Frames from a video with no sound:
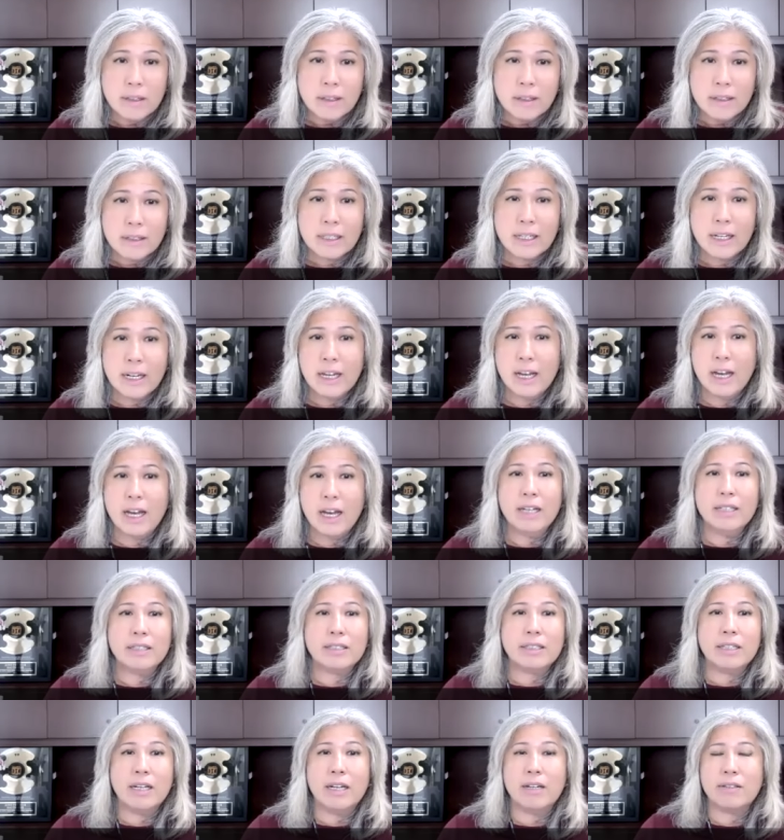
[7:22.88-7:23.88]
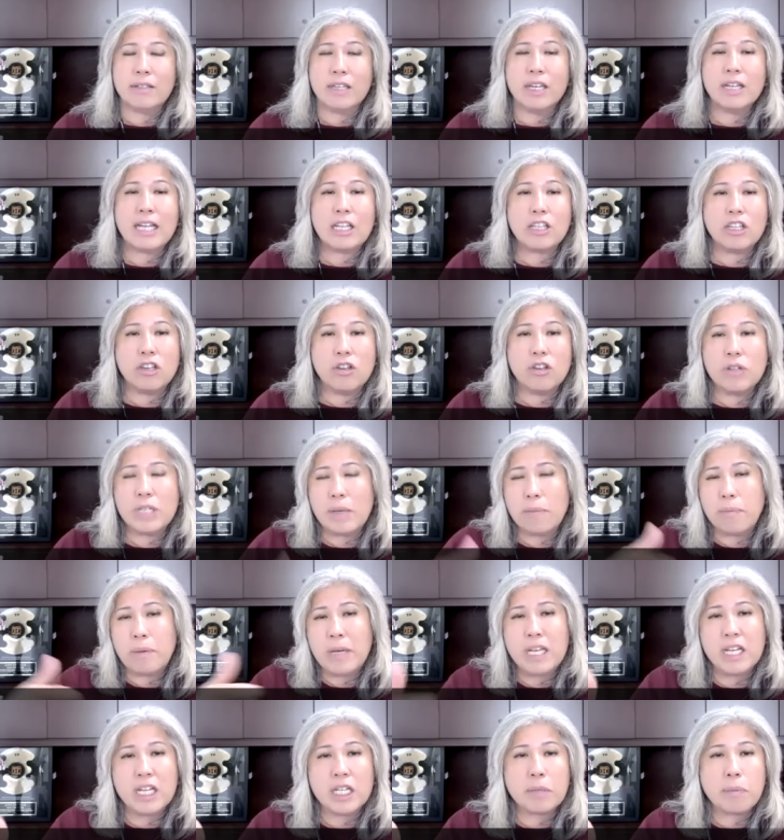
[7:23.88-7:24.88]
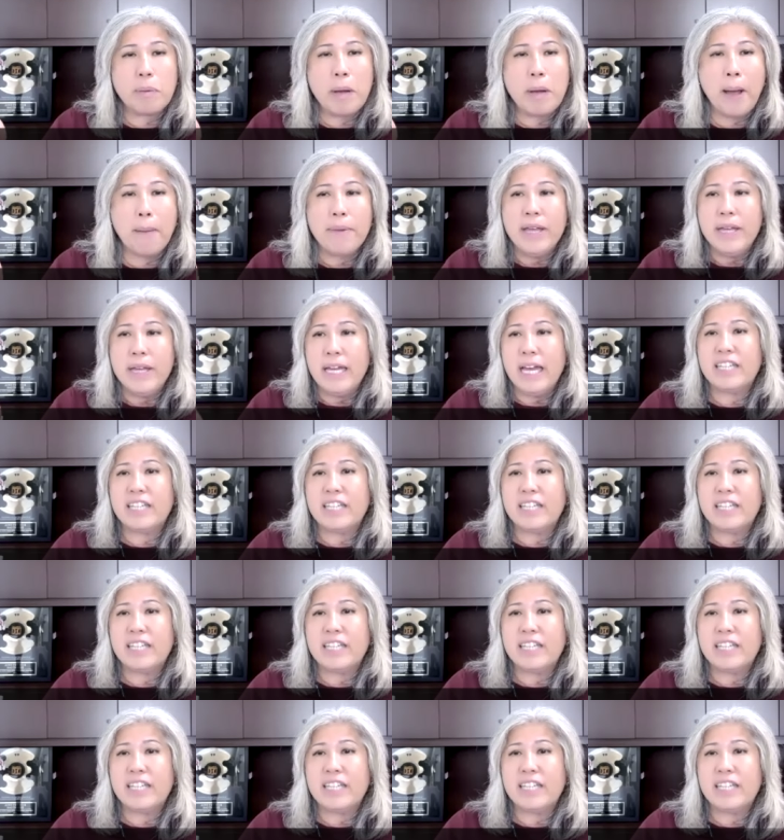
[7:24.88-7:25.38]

you yeah. know so you can use the penis pump